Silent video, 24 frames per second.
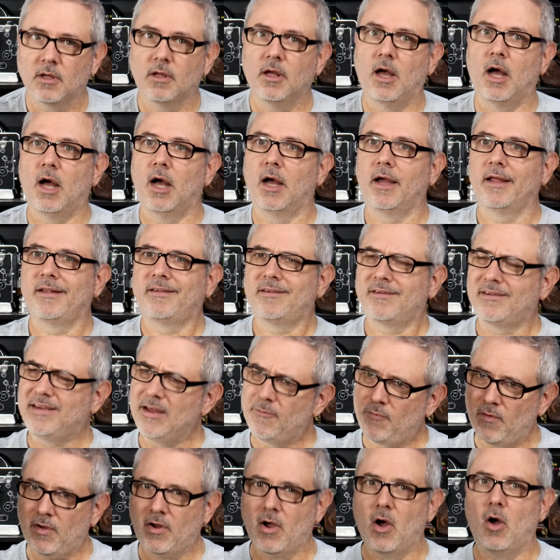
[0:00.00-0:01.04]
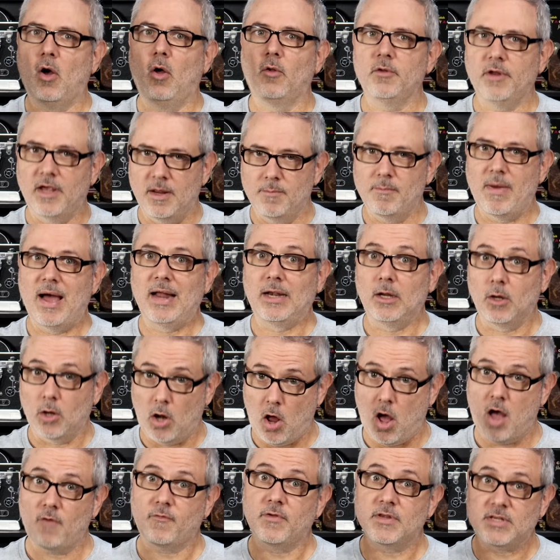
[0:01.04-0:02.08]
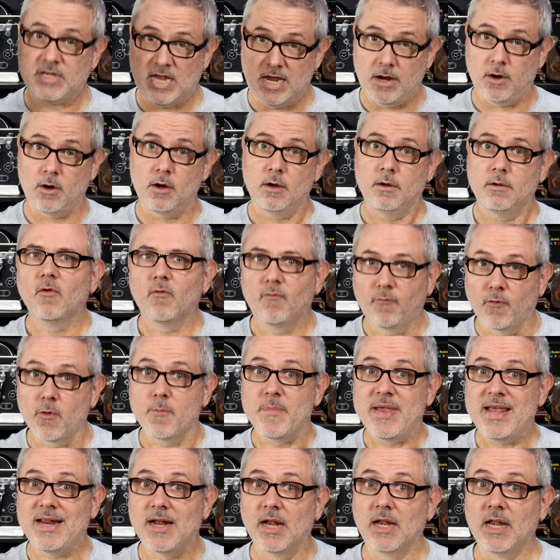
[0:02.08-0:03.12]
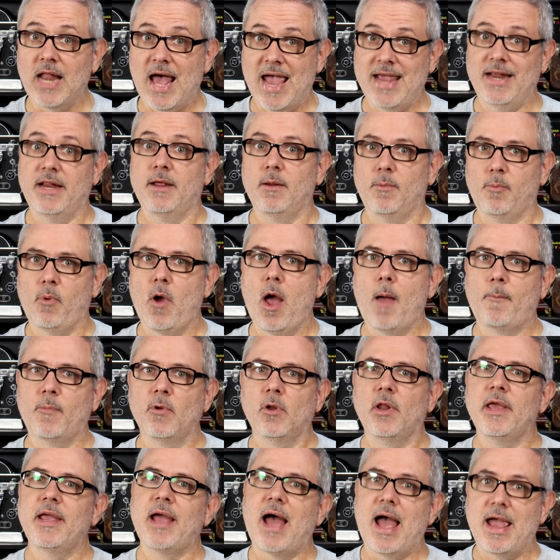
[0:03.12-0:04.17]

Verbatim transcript: Uh, it's difficult in my little office here for me to light it properly.